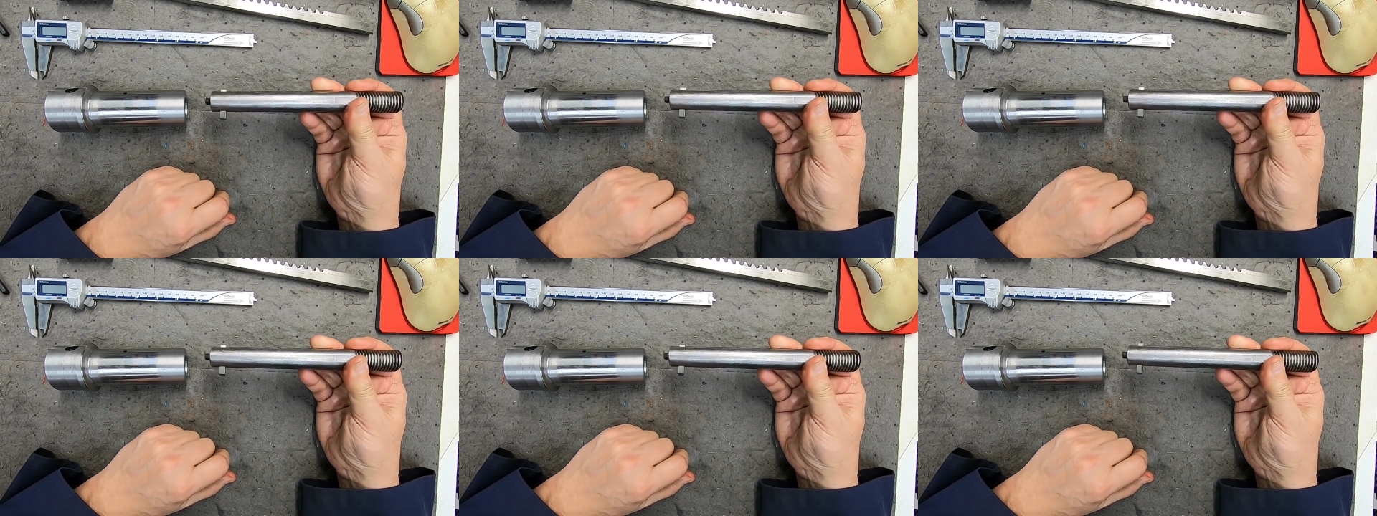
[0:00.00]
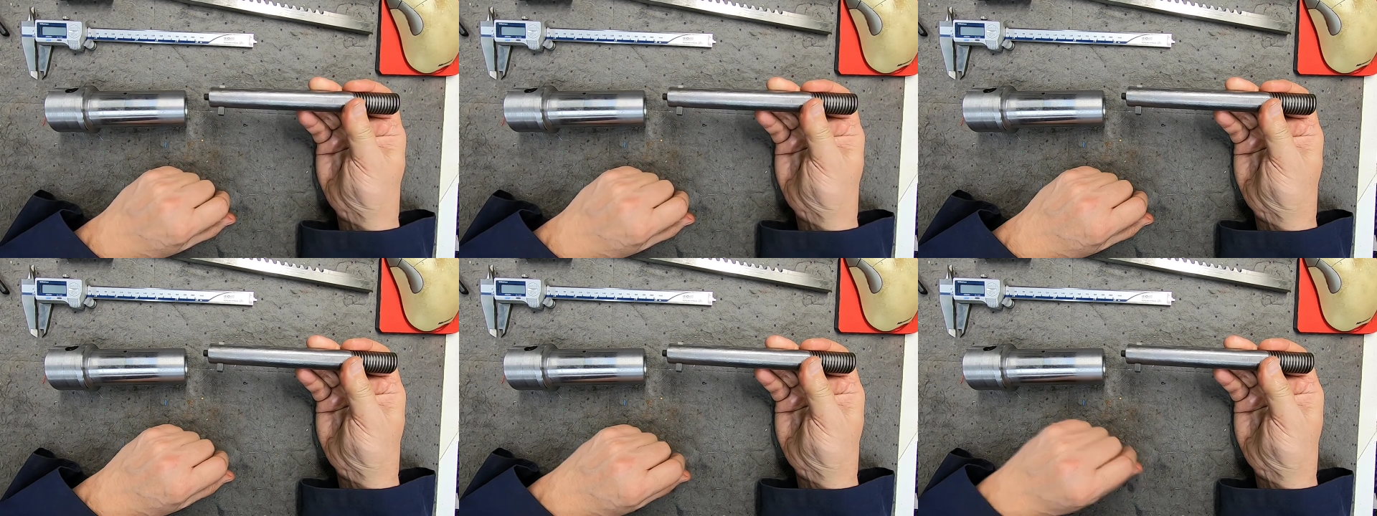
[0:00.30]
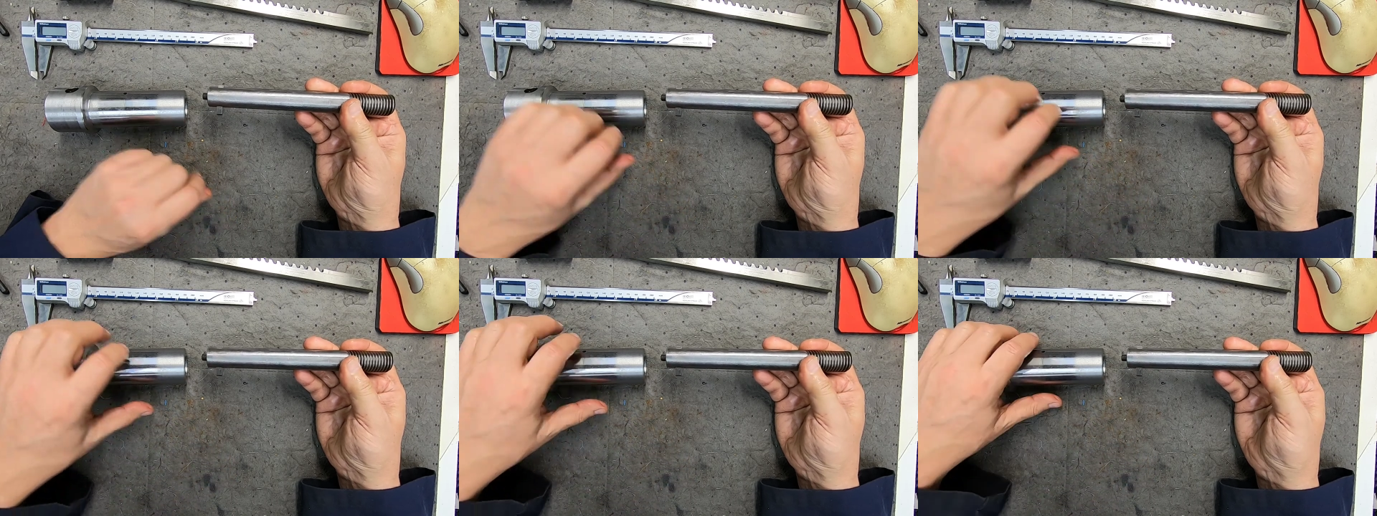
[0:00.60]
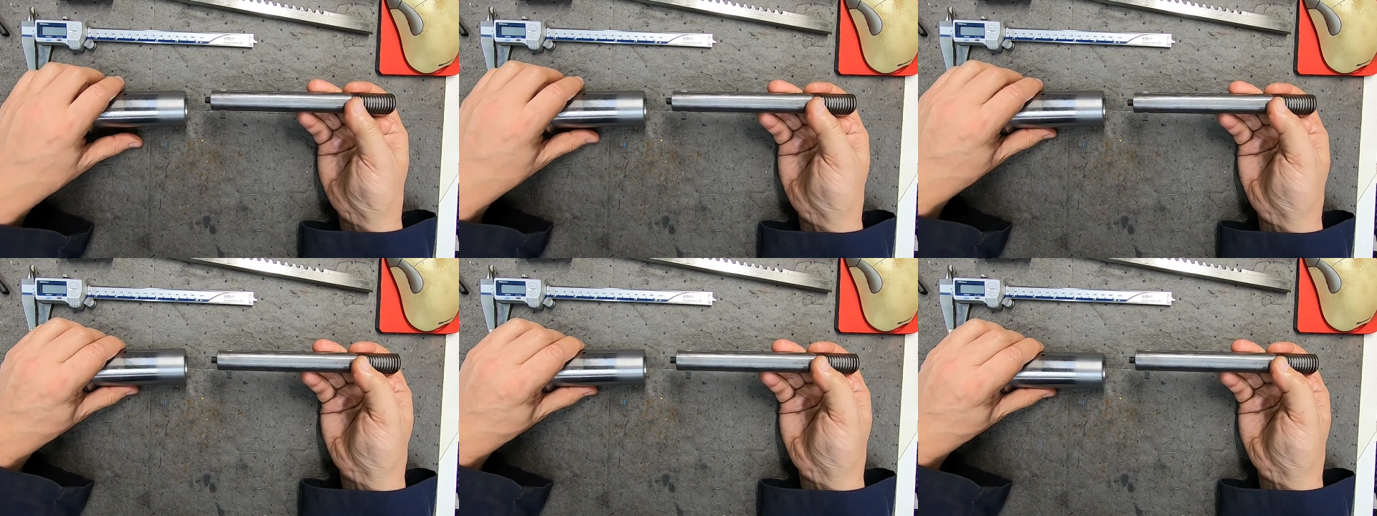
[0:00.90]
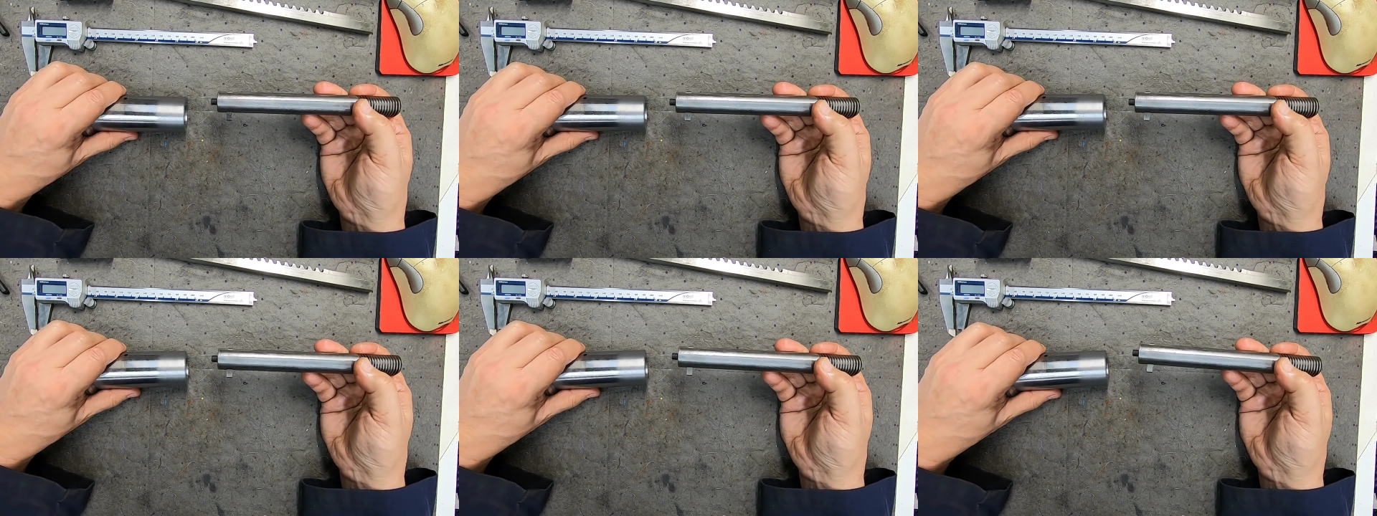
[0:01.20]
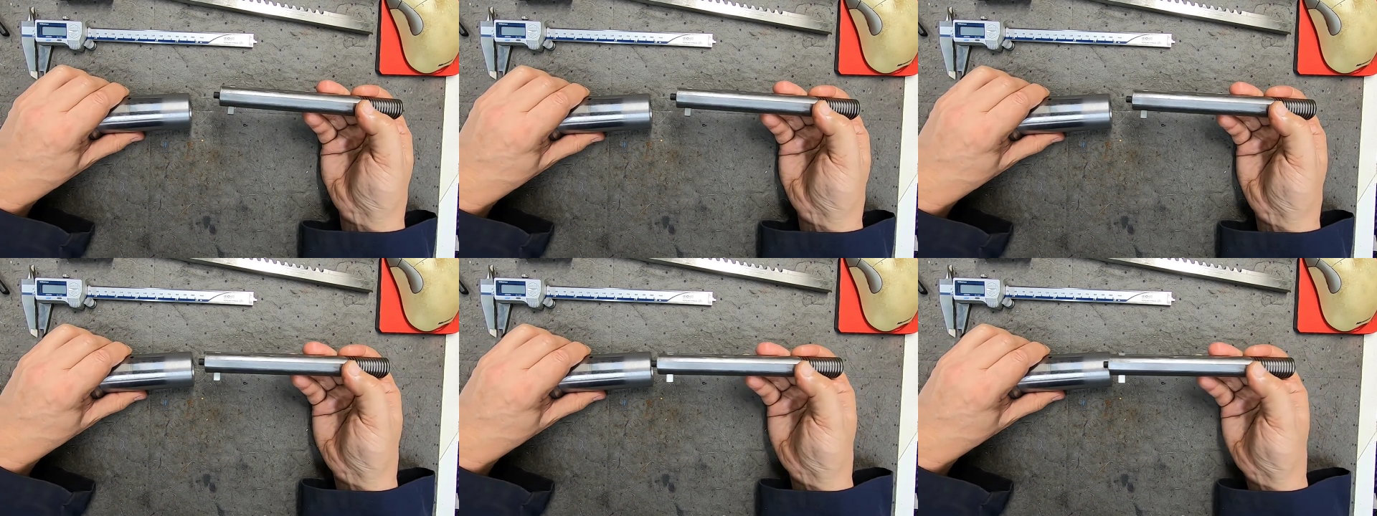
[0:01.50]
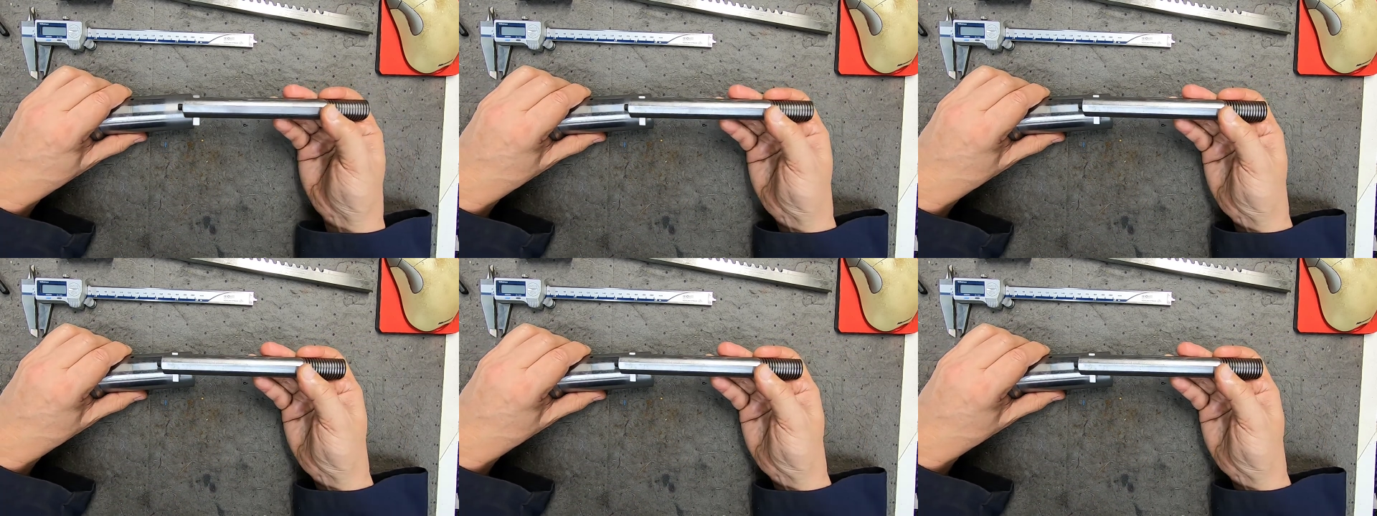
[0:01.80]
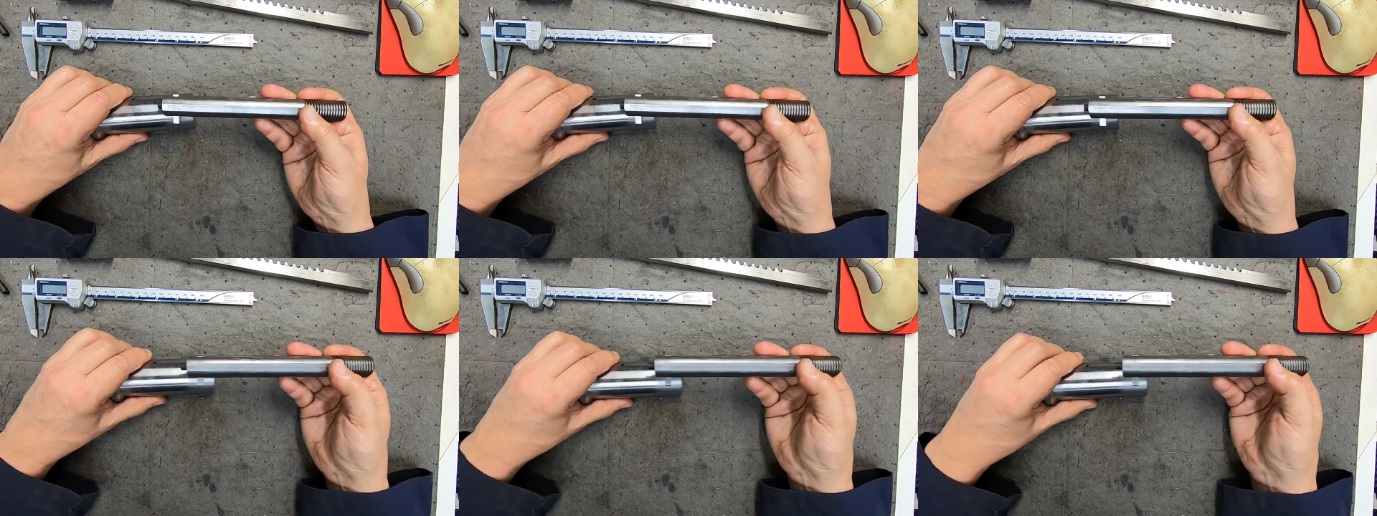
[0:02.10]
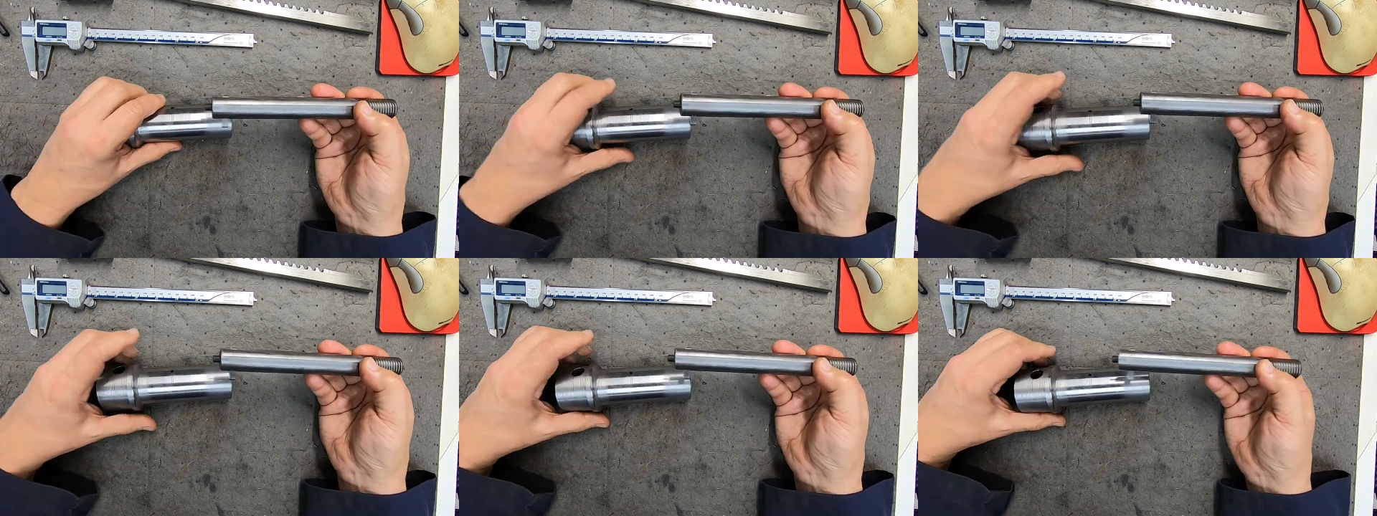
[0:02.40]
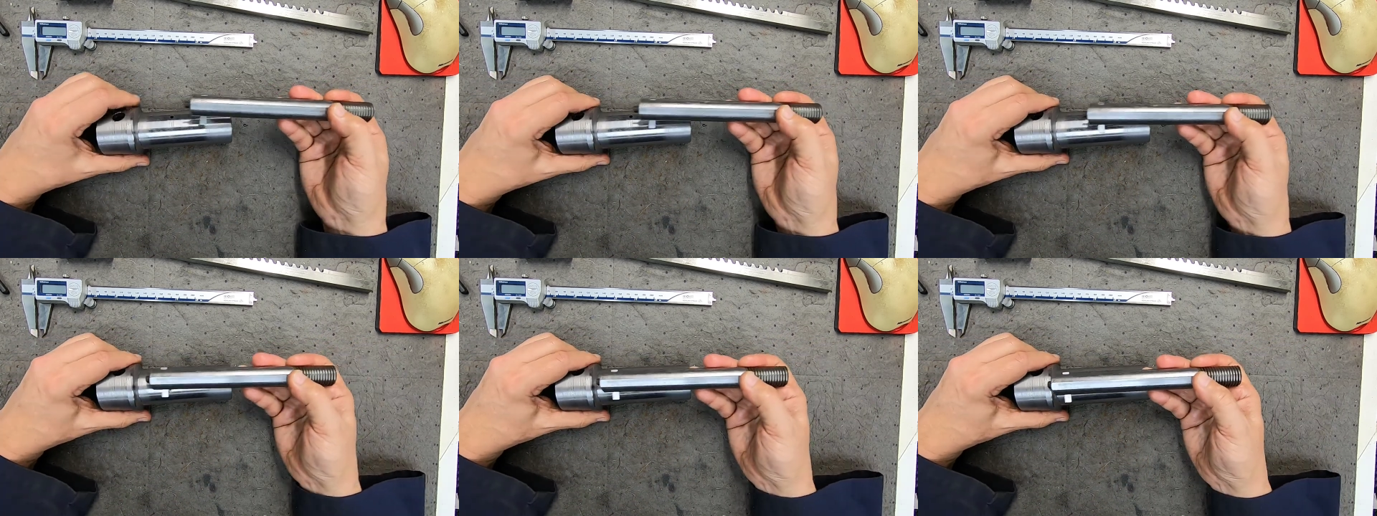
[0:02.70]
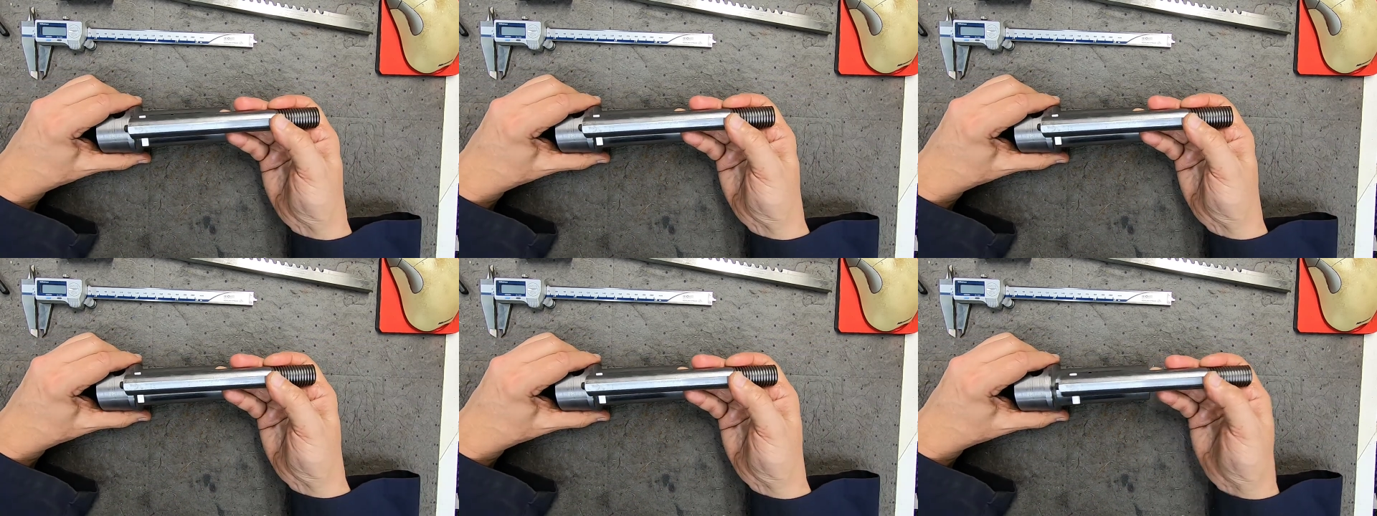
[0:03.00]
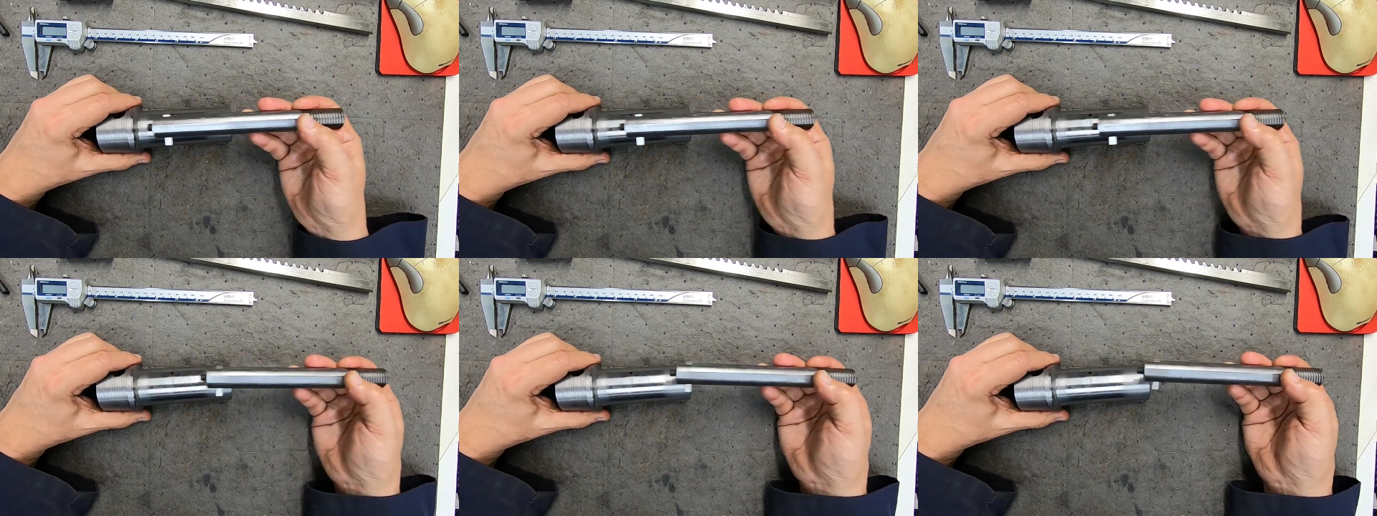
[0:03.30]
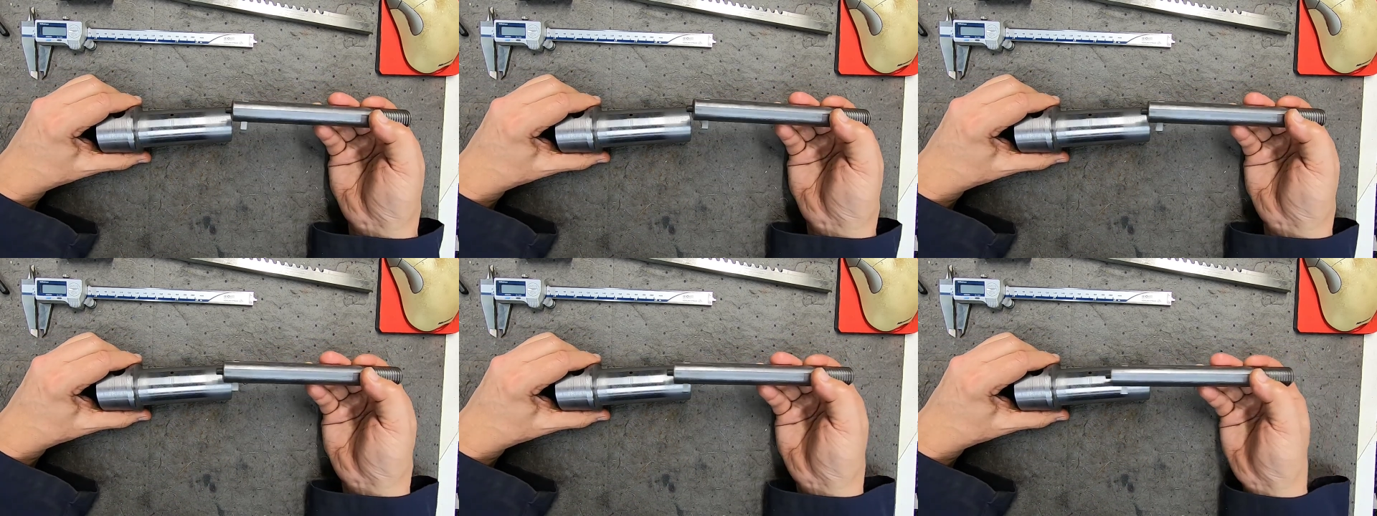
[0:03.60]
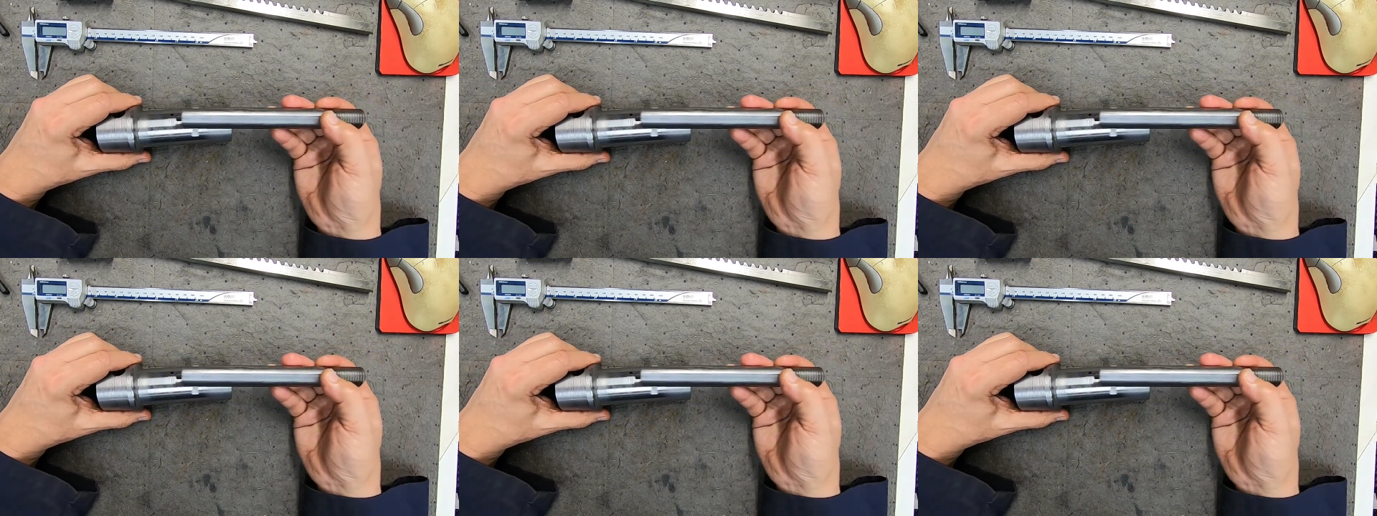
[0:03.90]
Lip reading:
No face is visible, so there are no lips to read.